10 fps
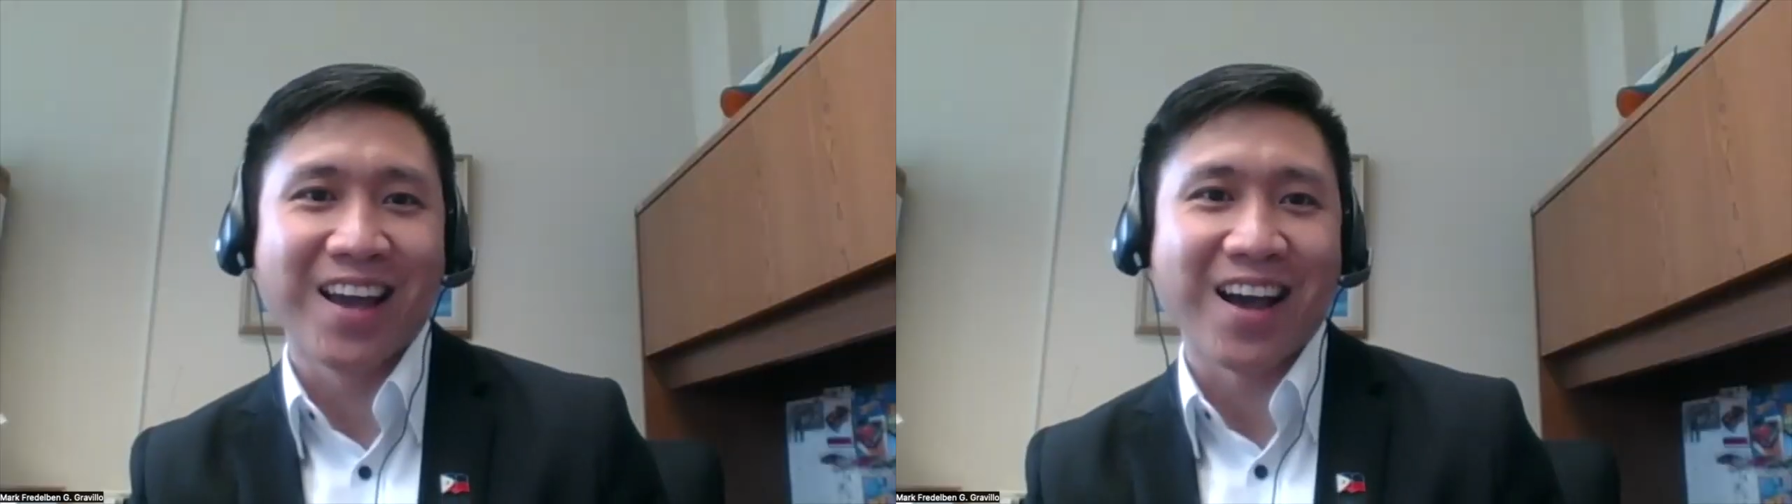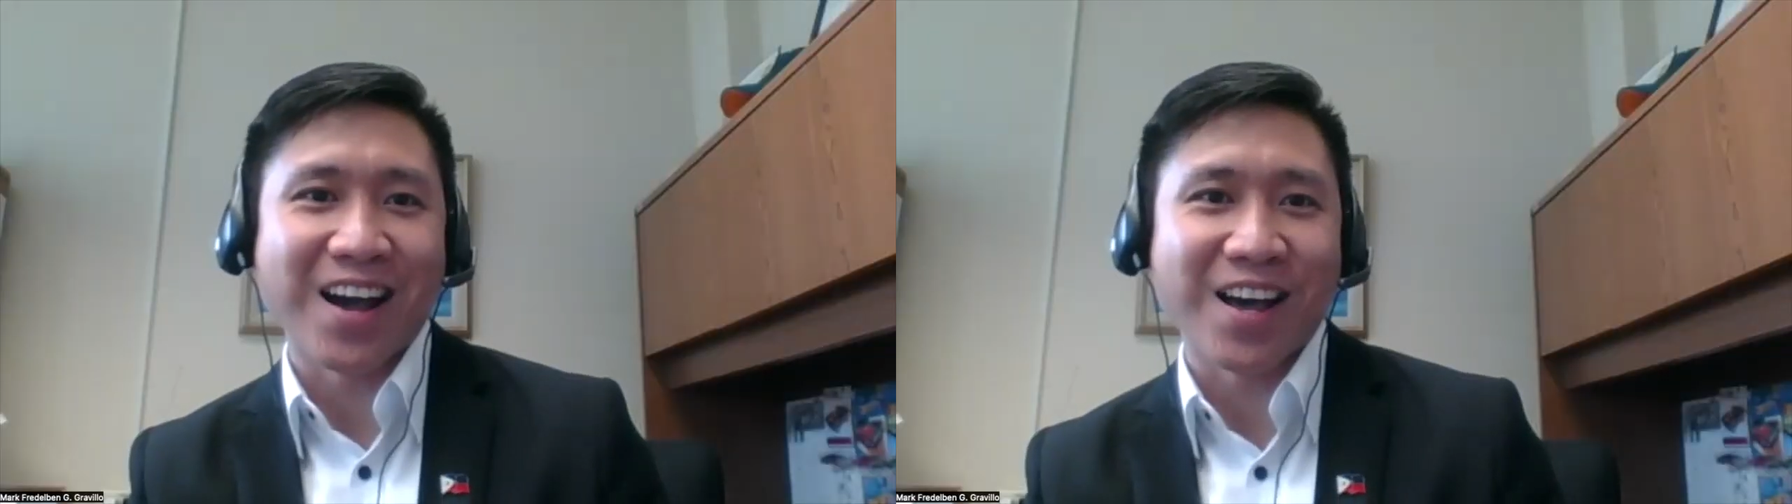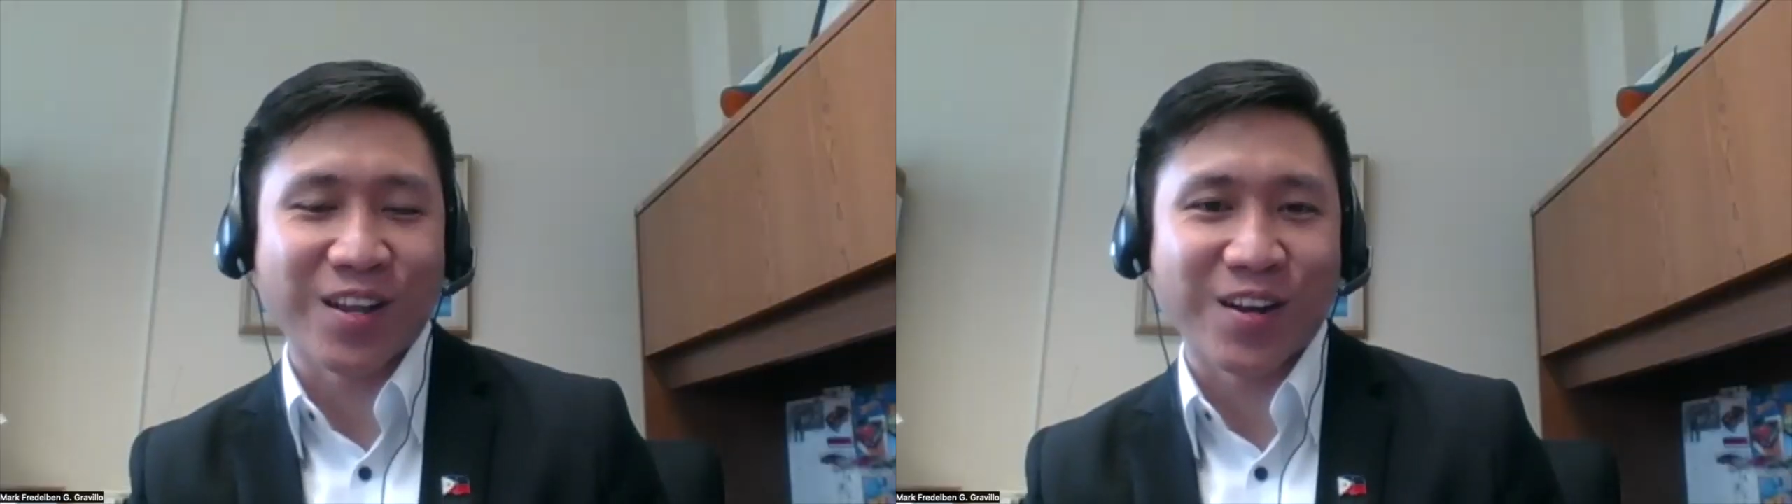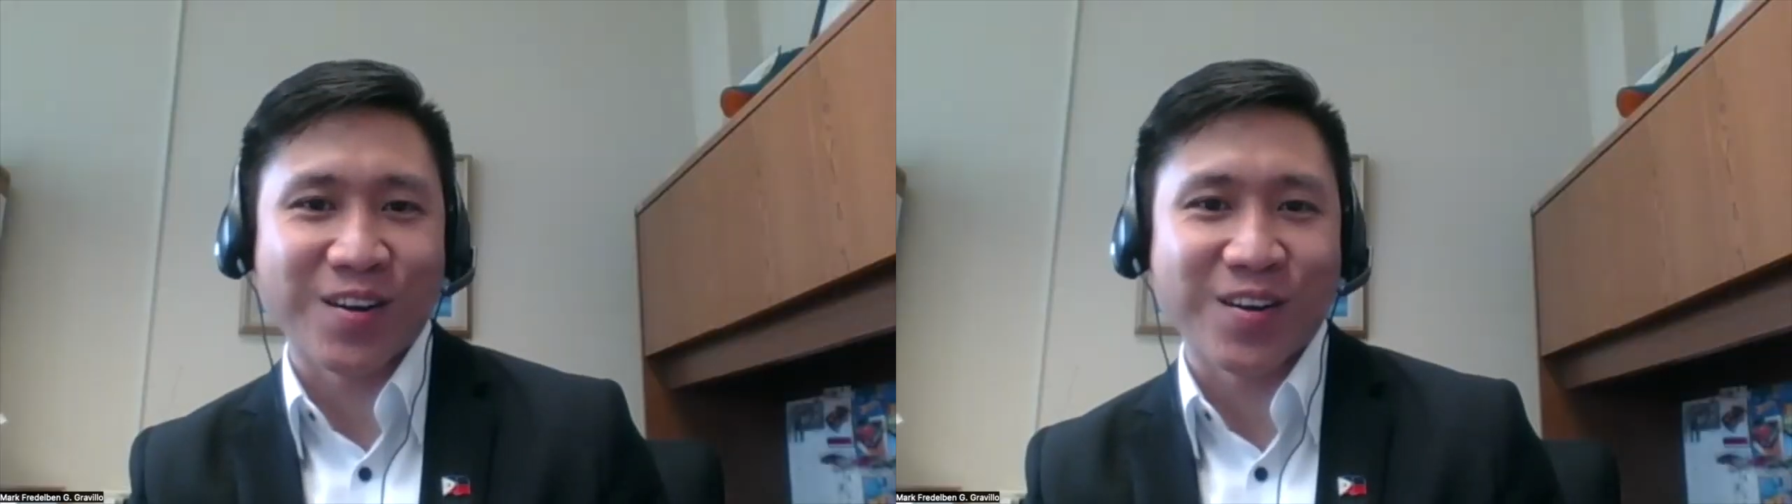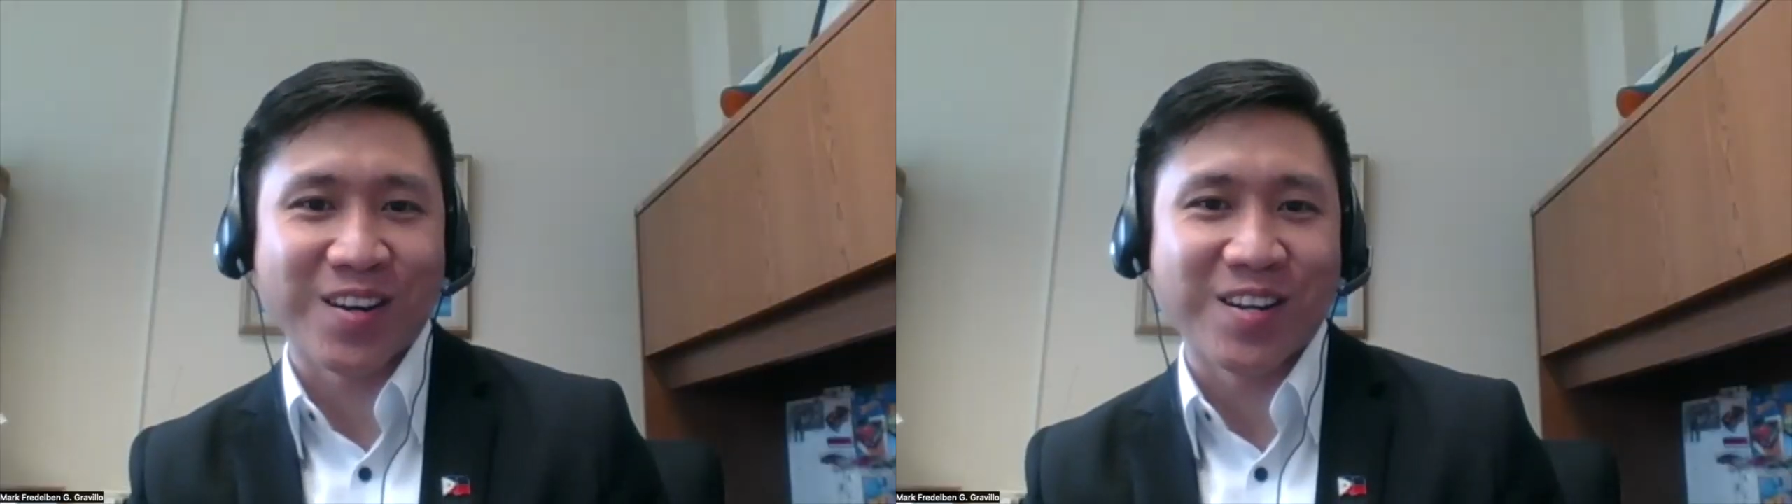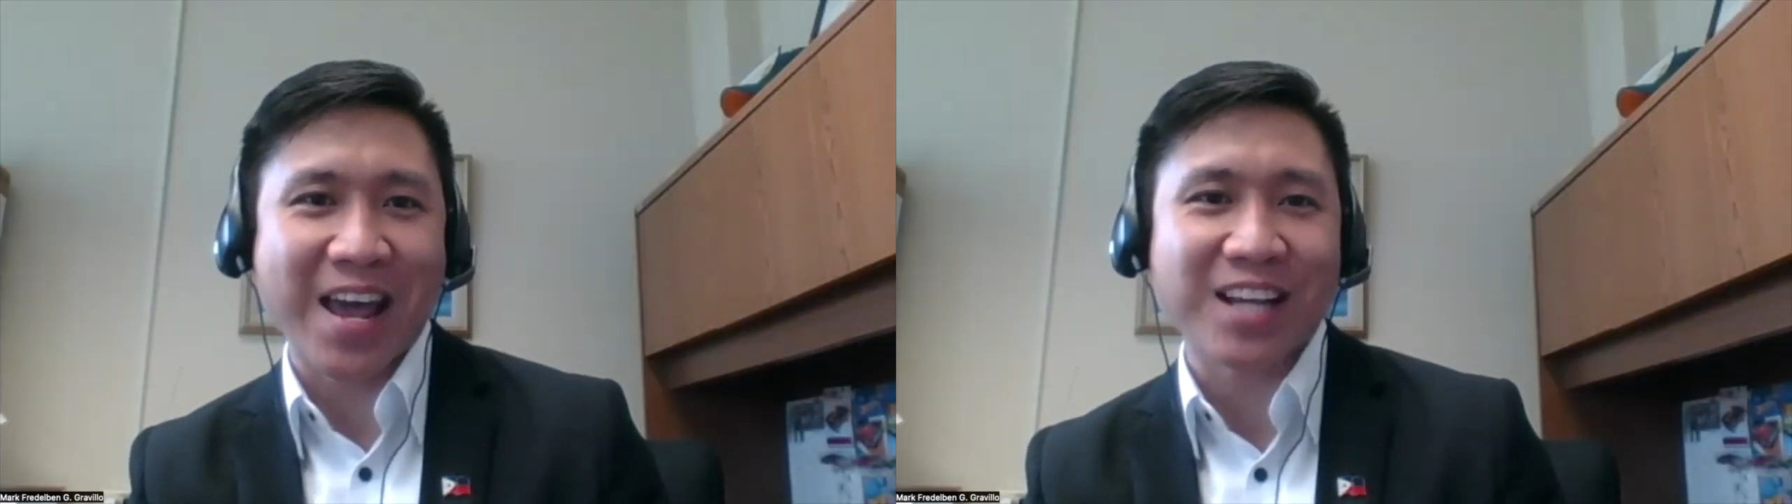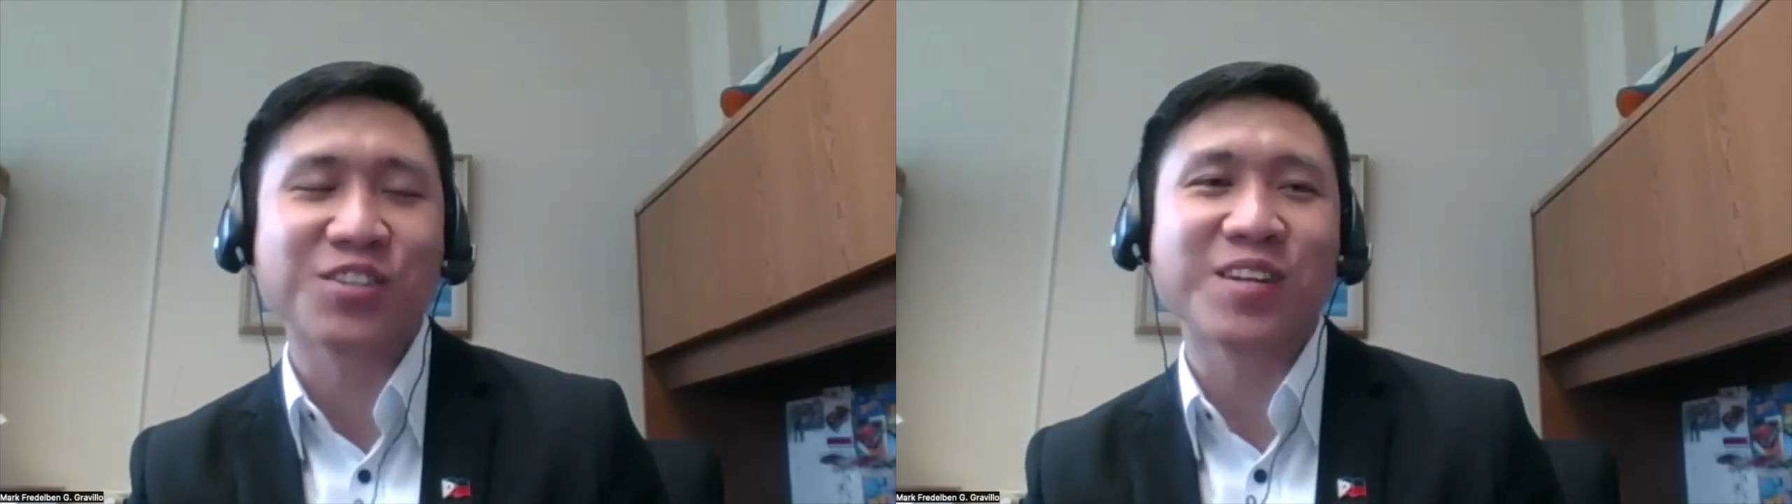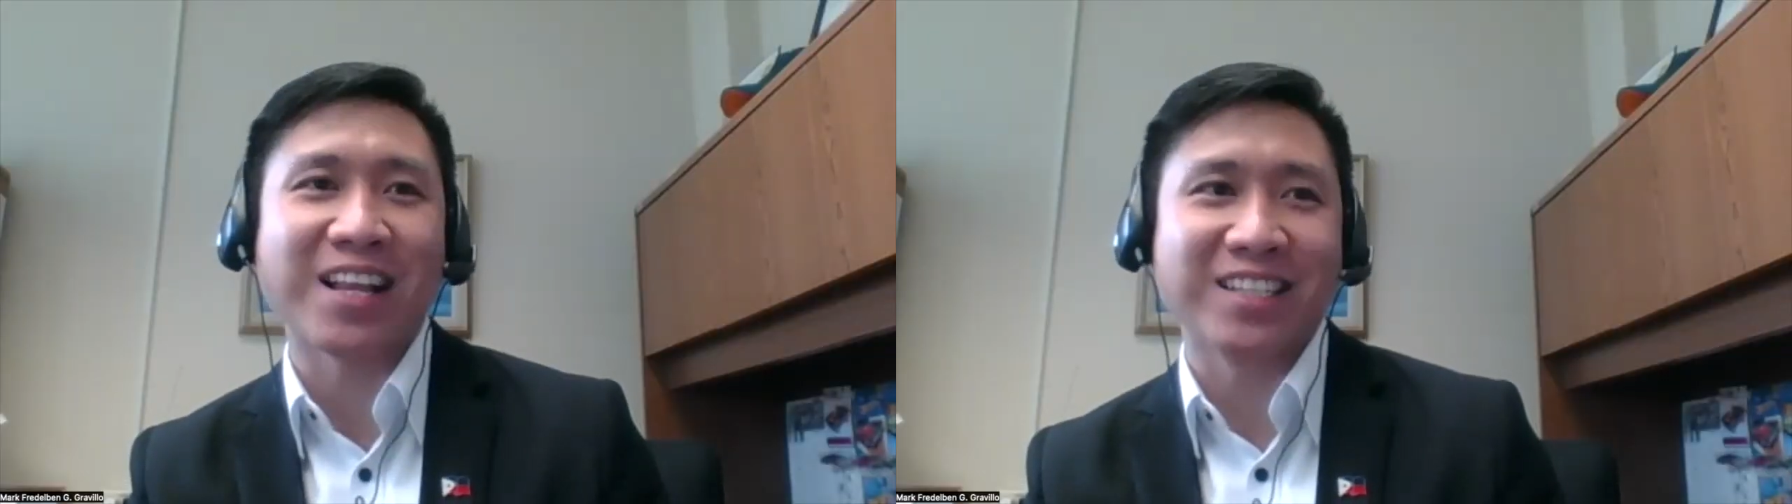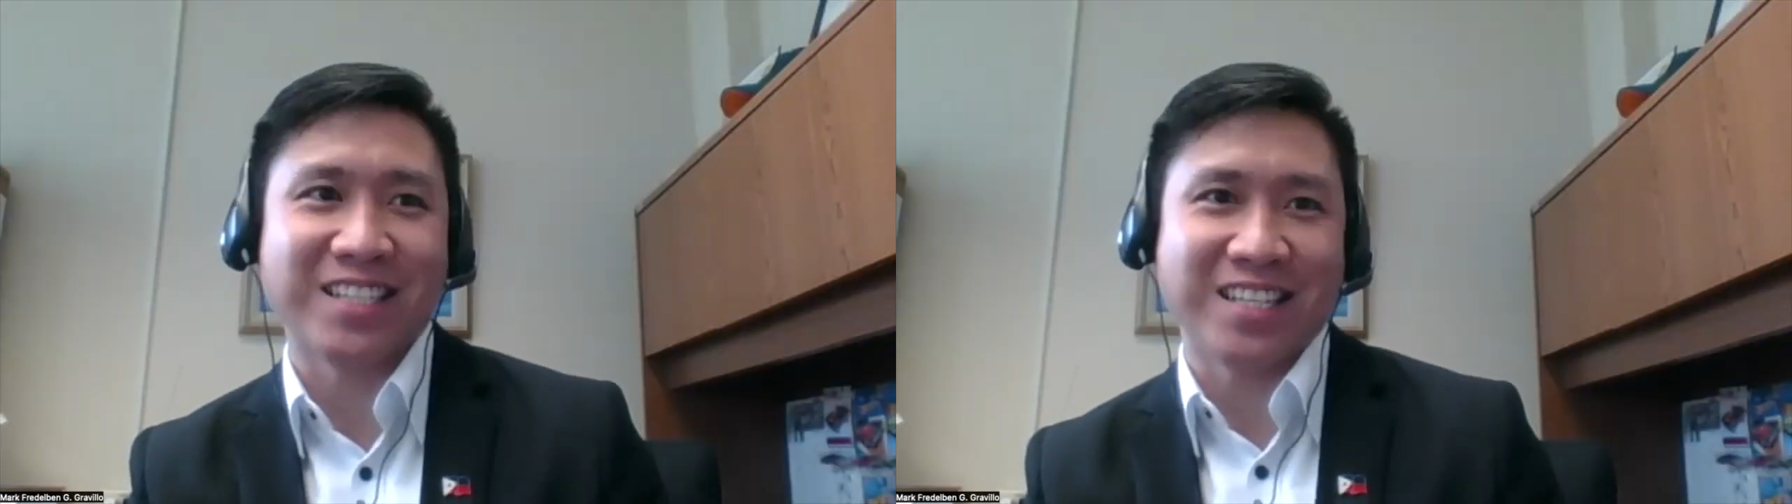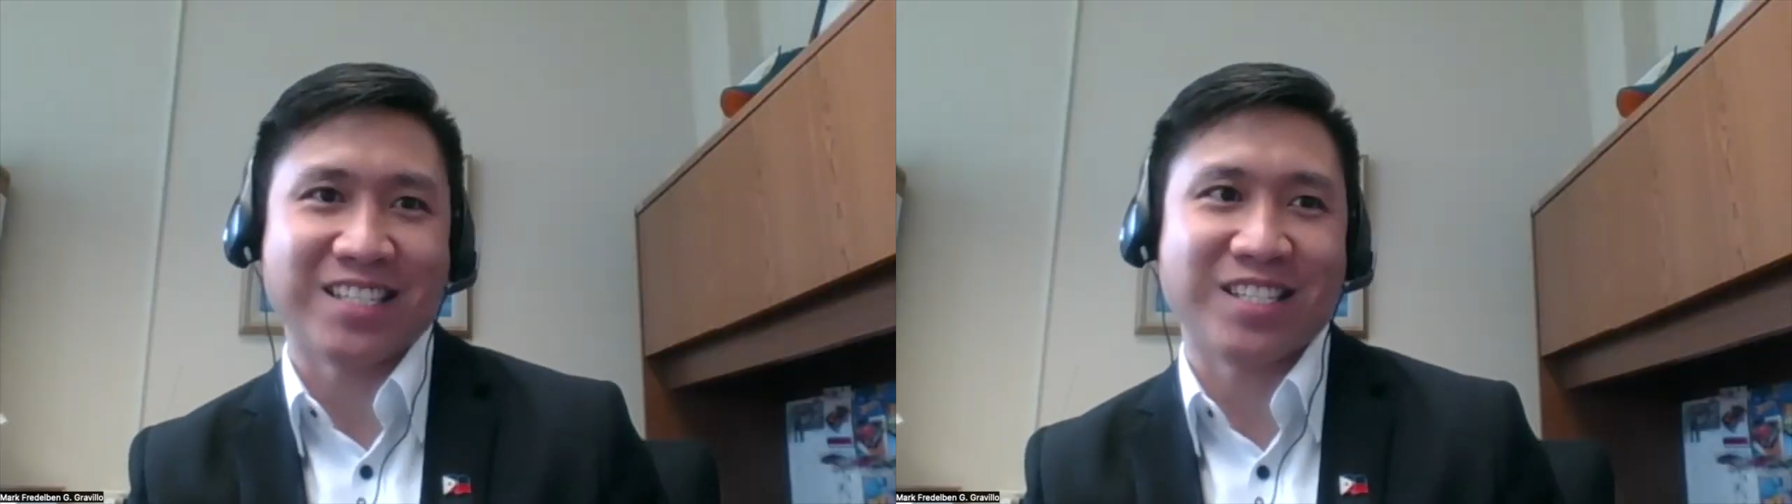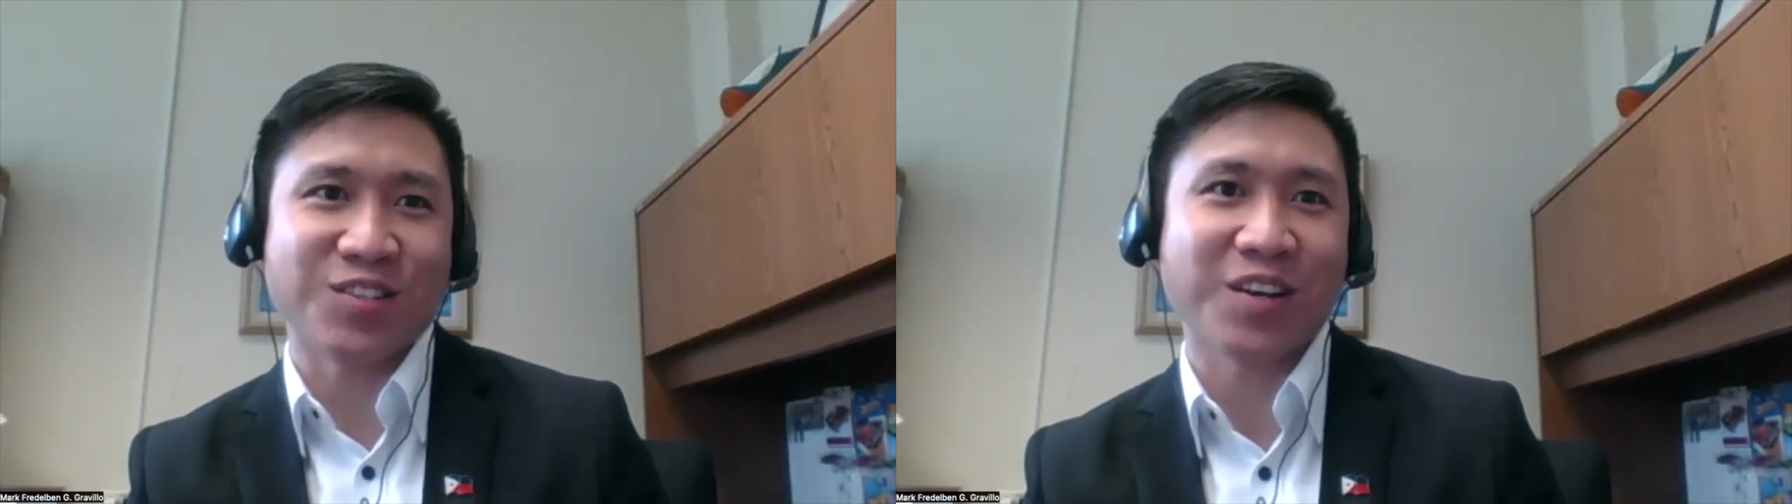other nationalities to